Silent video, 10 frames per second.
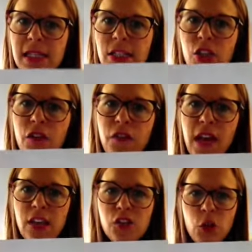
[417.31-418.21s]
That's your
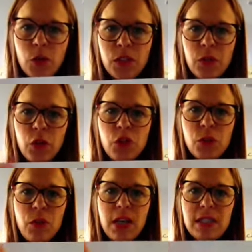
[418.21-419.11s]
first job. So you use
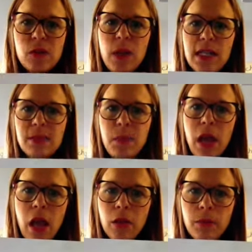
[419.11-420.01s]
your practice words
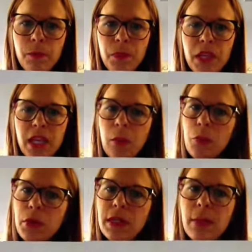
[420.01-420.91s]
below and
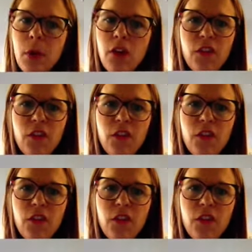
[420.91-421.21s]
print them off,